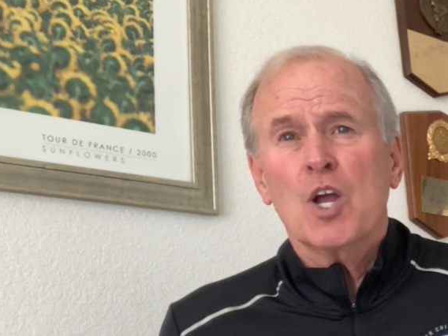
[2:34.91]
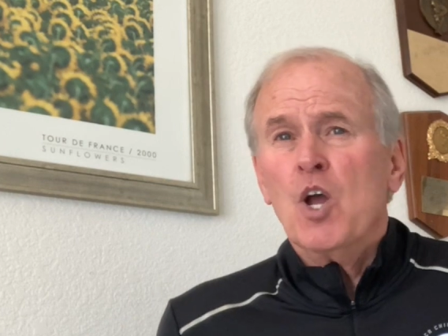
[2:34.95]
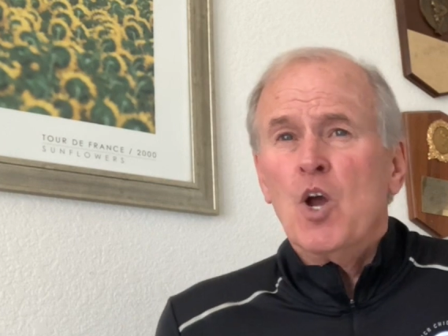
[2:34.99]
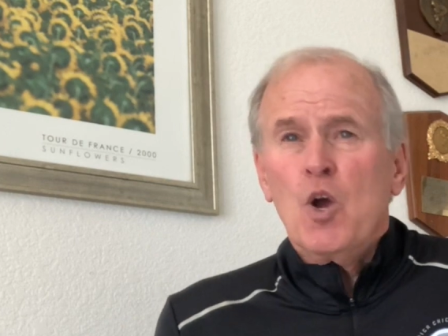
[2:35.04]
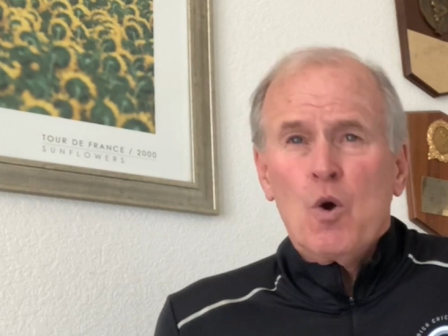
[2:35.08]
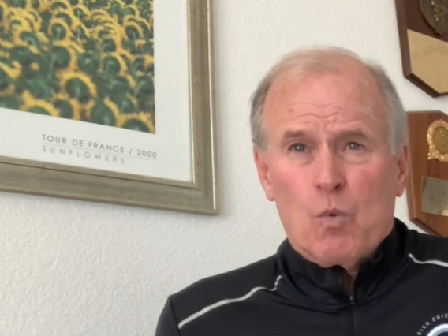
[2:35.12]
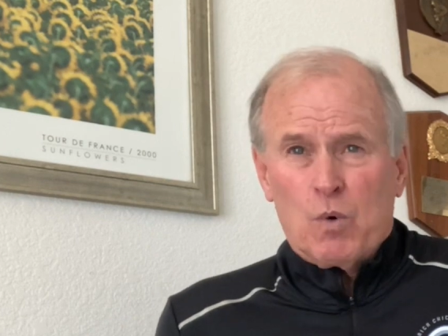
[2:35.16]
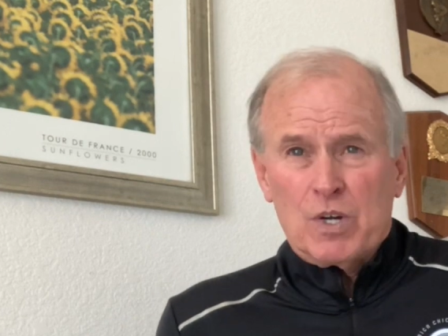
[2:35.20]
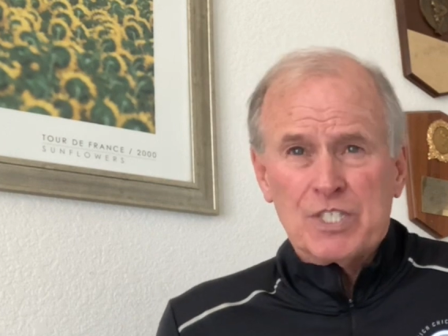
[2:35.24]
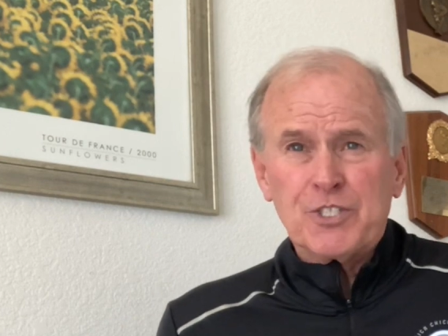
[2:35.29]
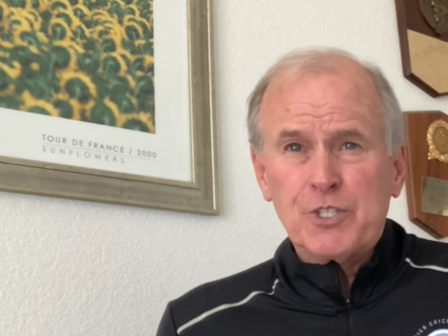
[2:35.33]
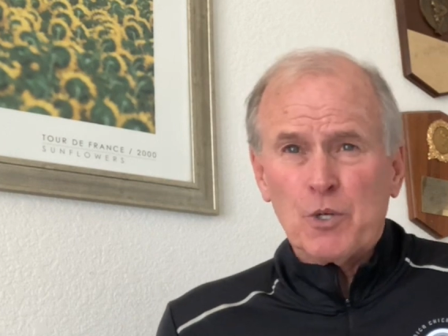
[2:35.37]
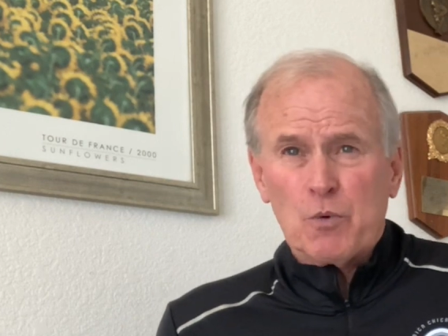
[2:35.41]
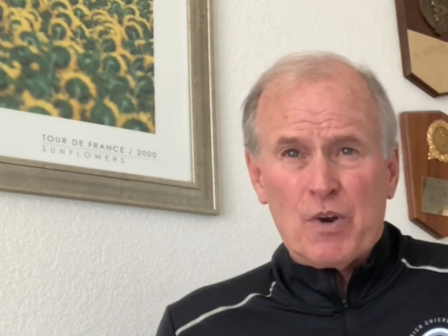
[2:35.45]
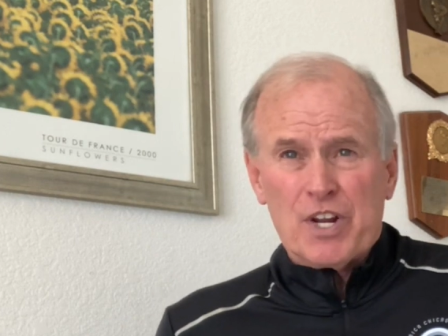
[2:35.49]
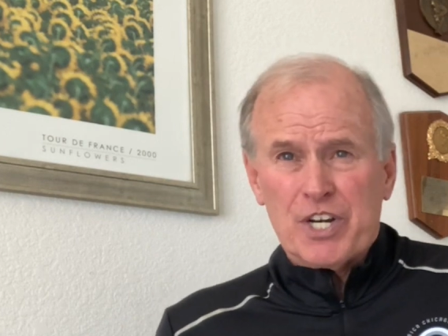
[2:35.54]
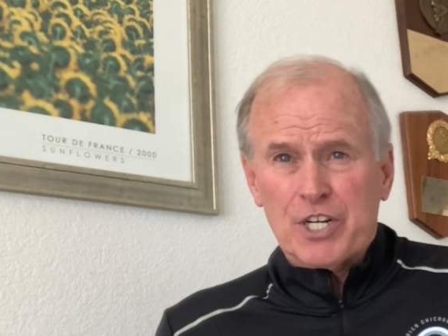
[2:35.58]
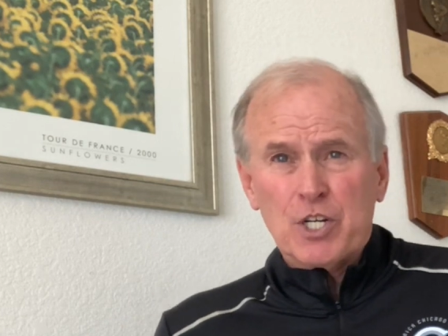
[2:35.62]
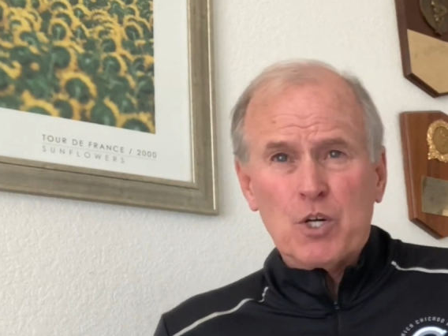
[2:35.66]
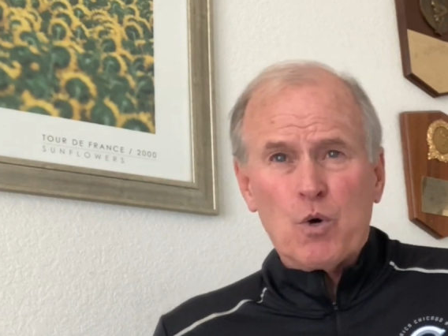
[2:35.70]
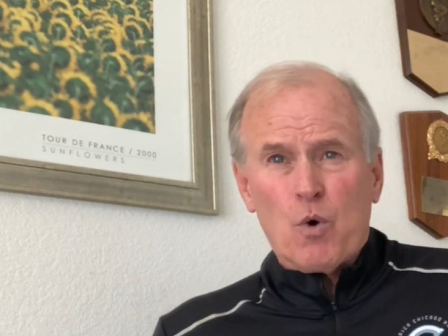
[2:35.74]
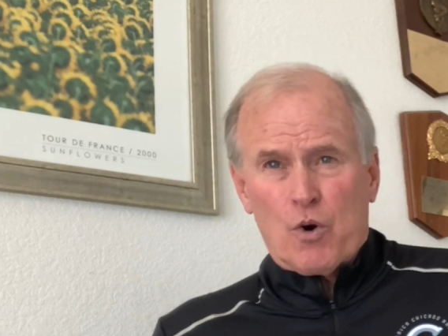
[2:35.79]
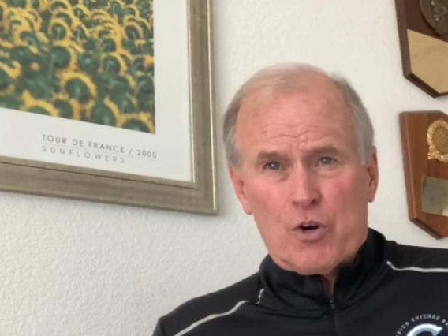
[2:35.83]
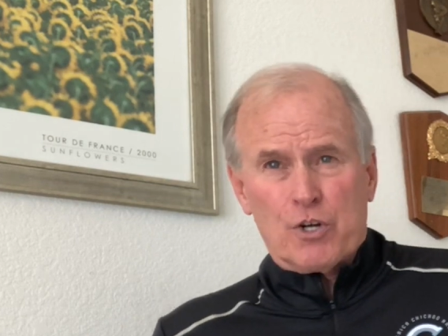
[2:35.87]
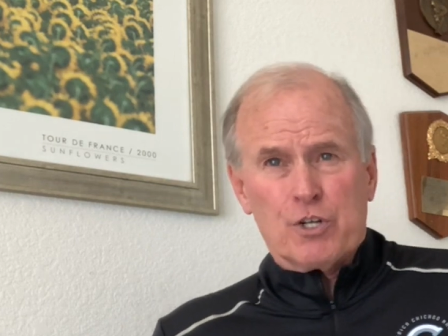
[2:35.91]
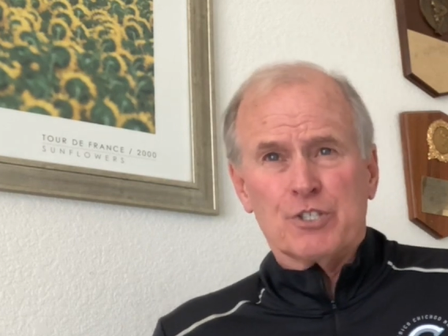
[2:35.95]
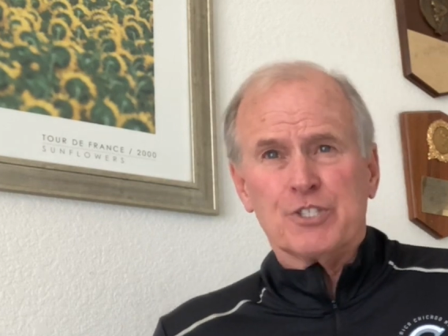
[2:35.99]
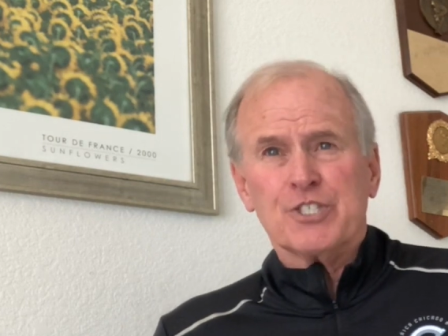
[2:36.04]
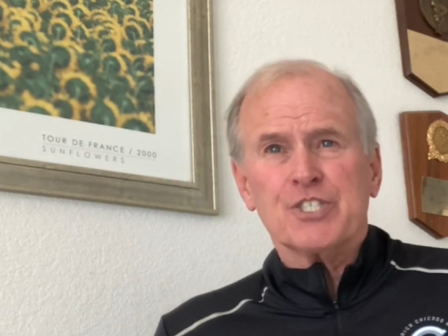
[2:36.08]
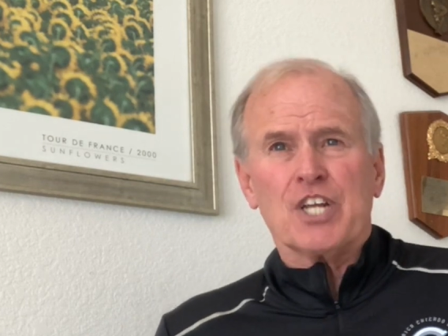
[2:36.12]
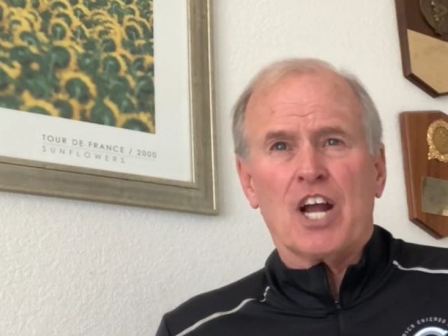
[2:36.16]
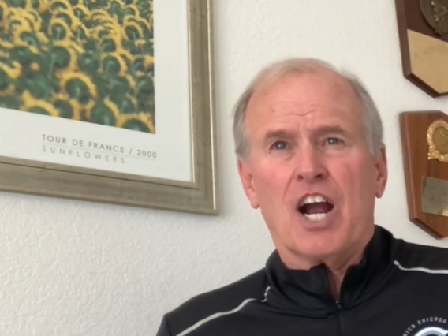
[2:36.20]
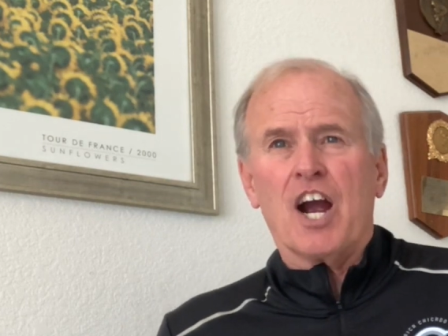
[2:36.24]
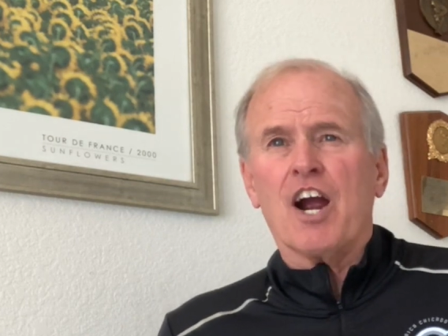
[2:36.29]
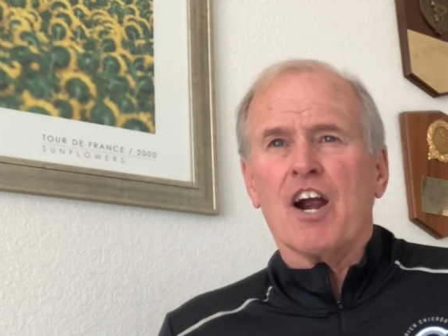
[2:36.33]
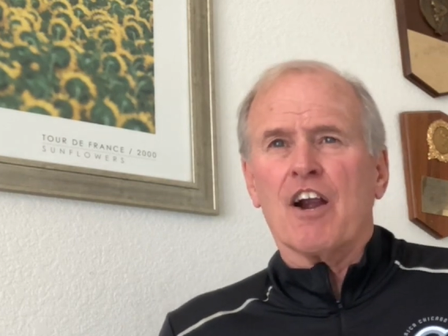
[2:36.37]
Once a runner quarters
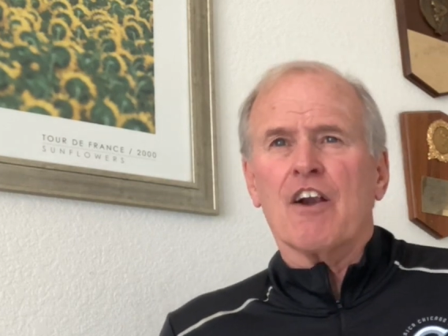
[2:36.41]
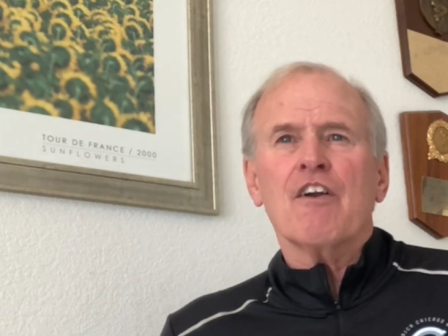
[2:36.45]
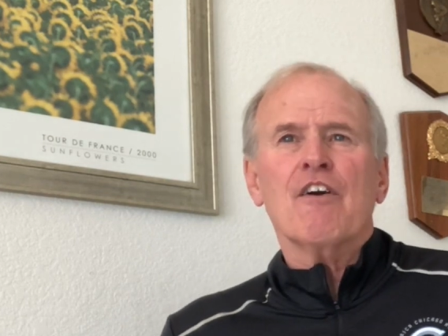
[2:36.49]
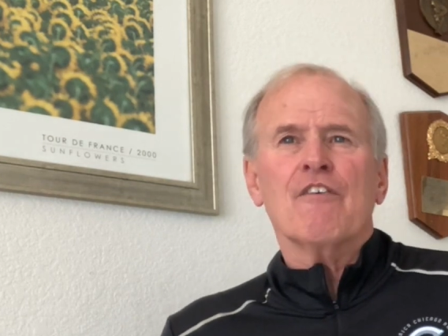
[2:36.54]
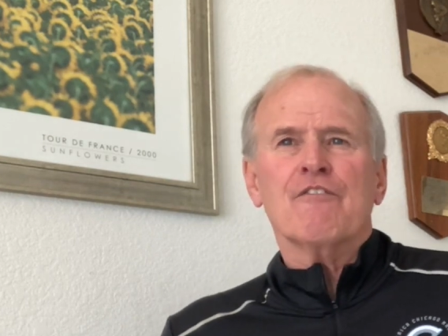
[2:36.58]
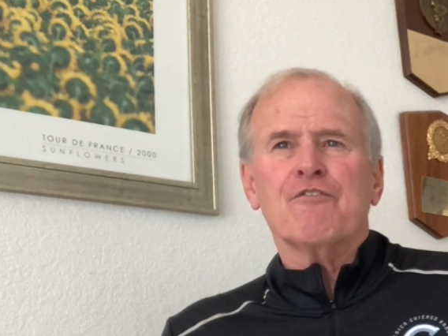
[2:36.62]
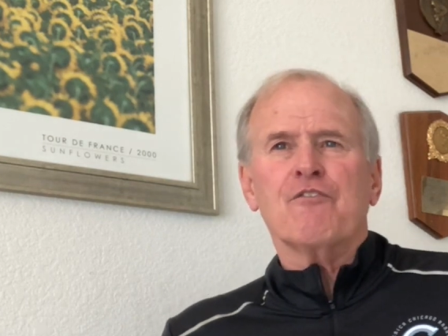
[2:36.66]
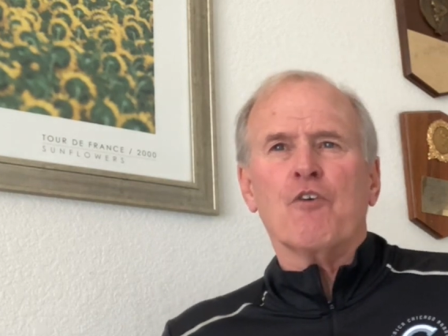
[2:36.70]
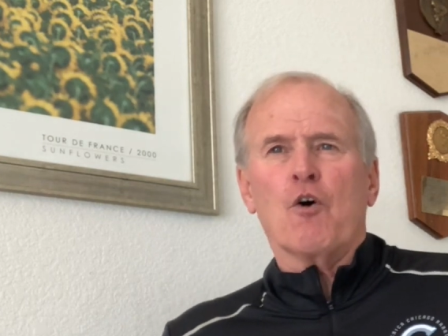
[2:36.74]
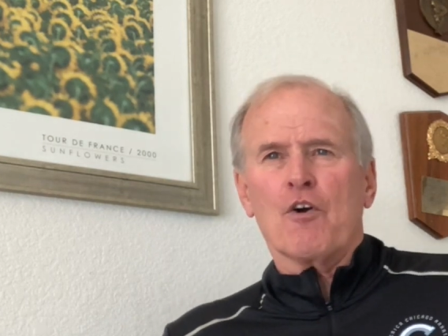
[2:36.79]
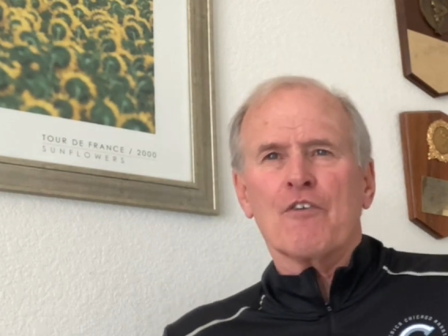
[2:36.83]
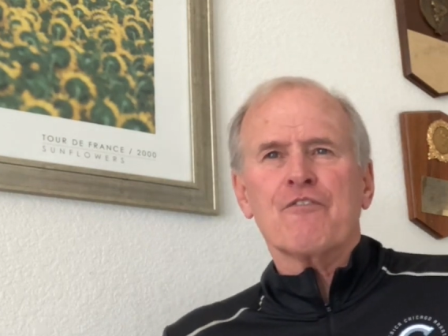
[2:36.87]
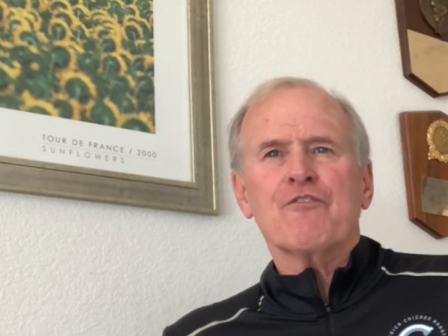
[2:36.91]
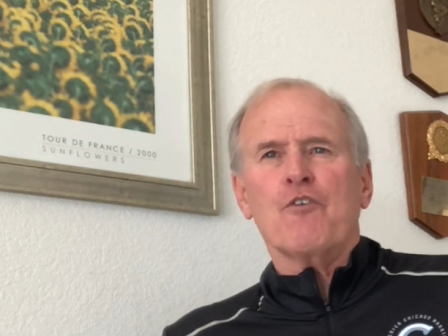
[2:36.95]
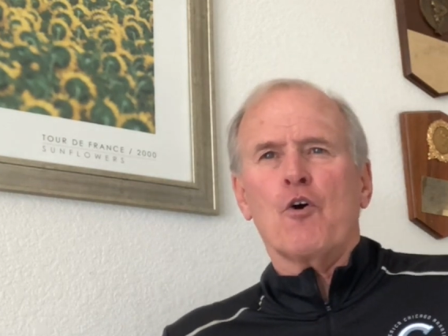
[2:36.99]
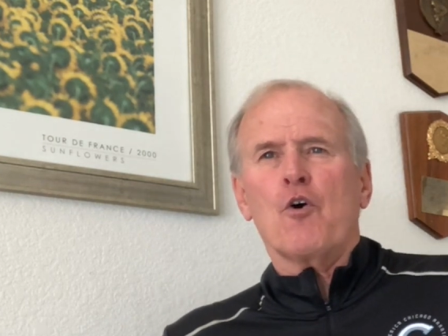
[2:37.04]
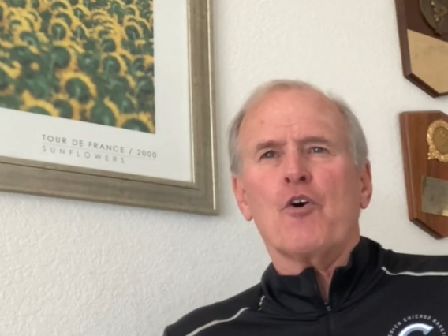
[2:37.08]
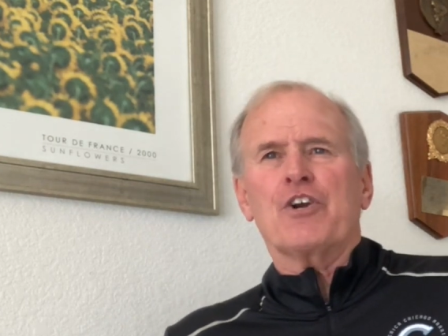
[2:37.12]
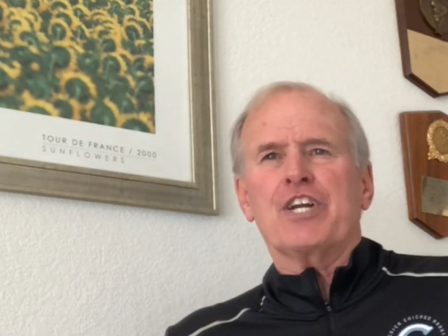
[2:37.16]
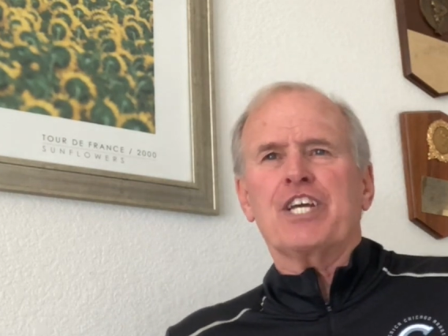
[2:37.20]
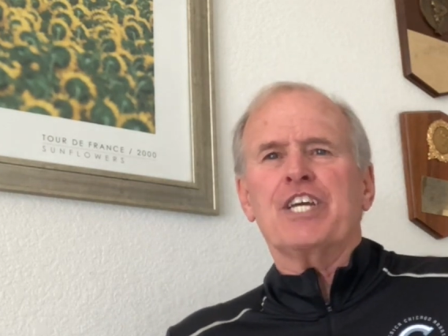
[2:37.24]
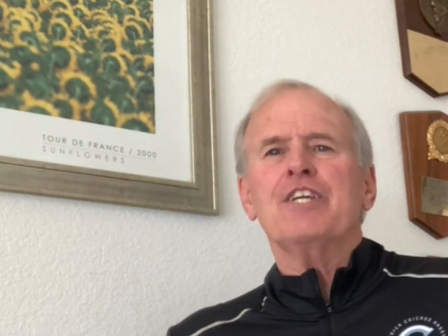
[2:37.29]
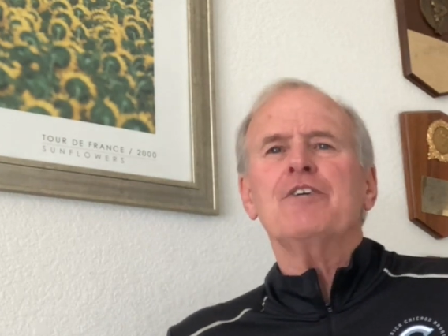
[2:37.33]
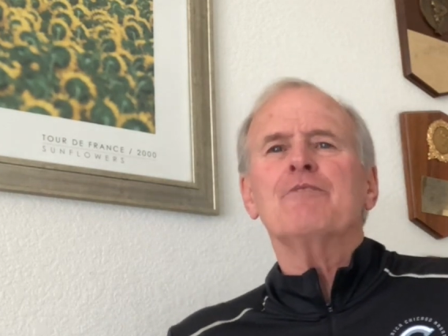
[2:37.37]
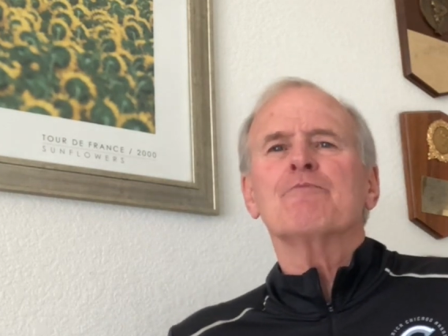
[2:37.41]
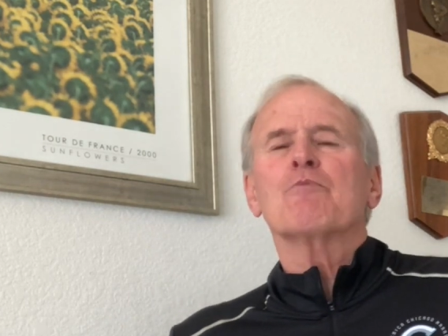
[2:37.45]
are 440,